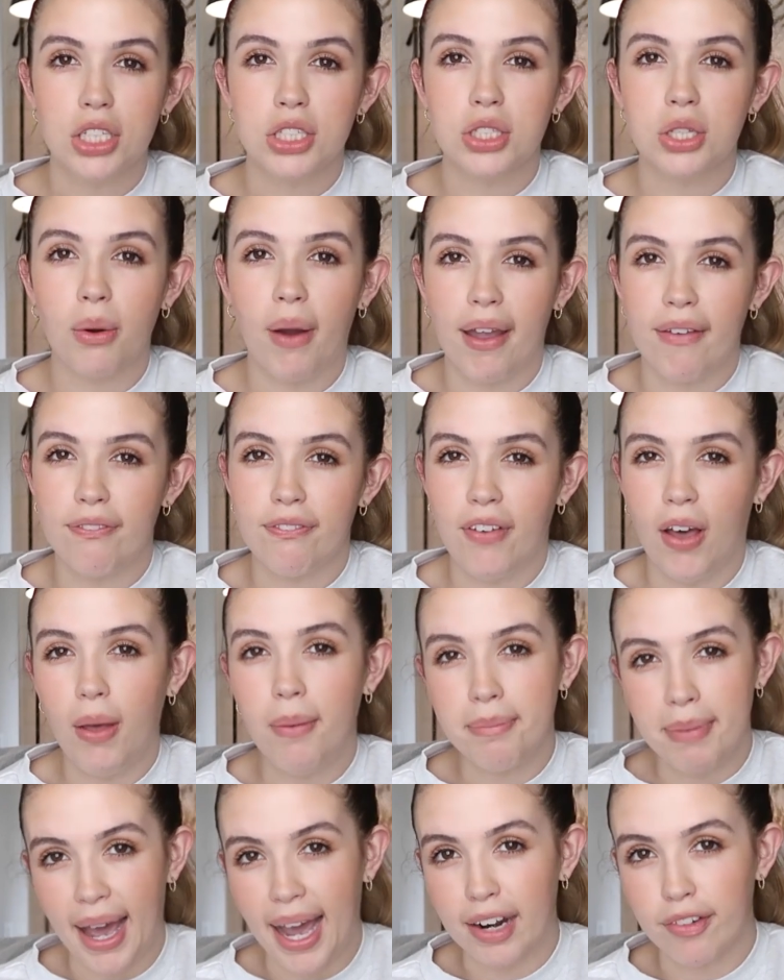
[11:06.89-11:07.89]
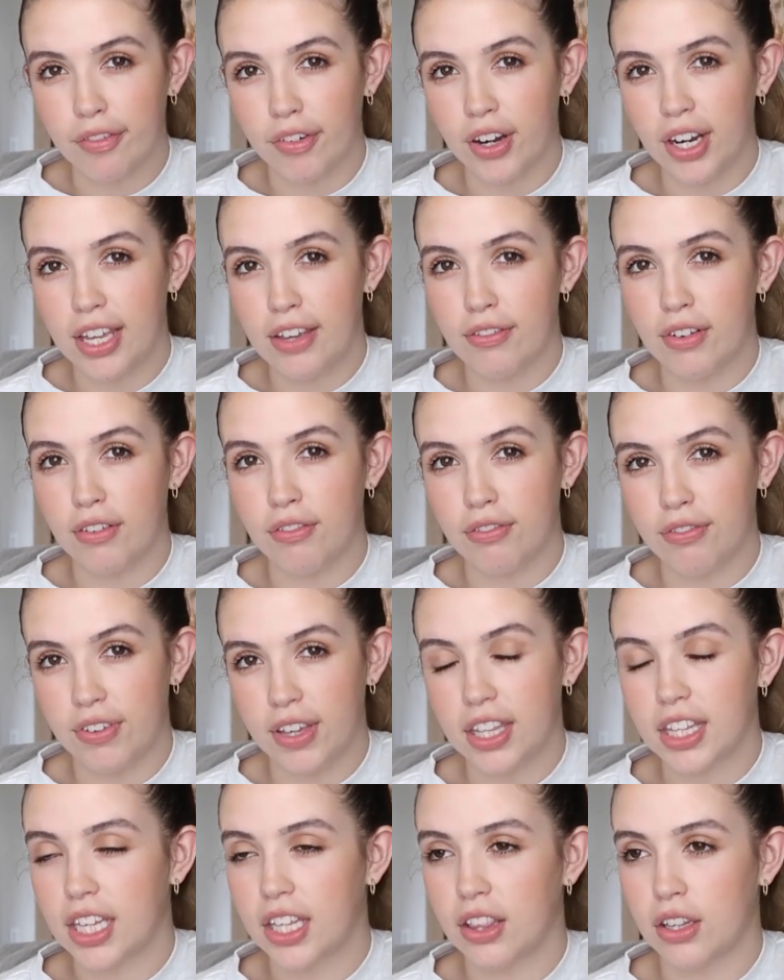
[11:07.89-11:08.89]
So I felt bad for even
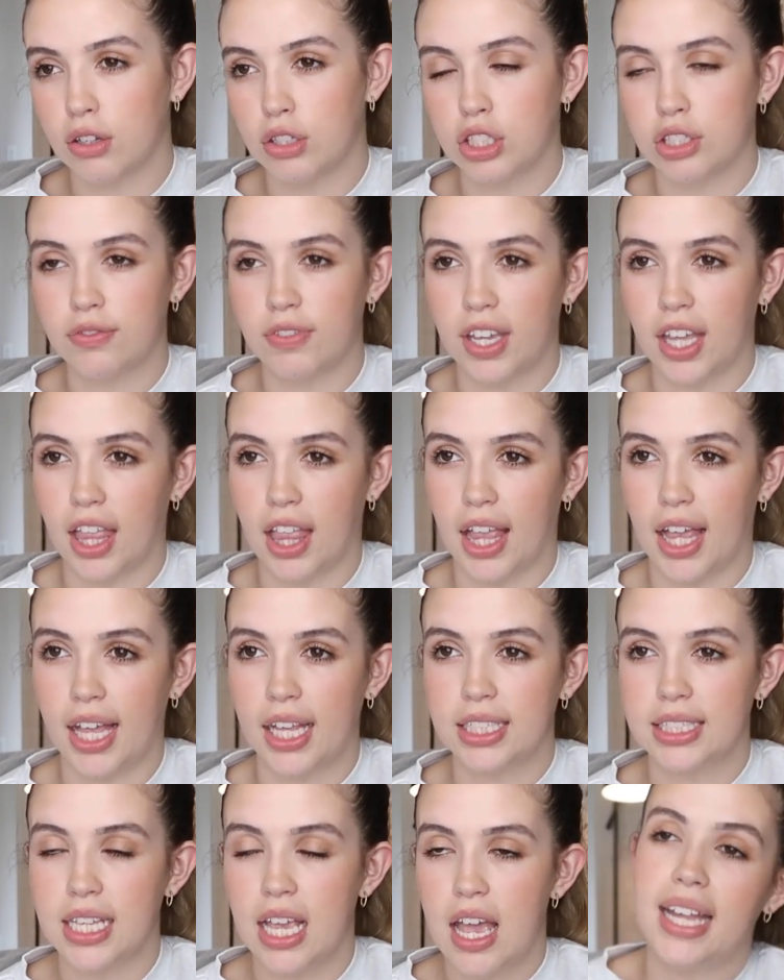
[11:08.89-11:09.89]
feeling those feelings.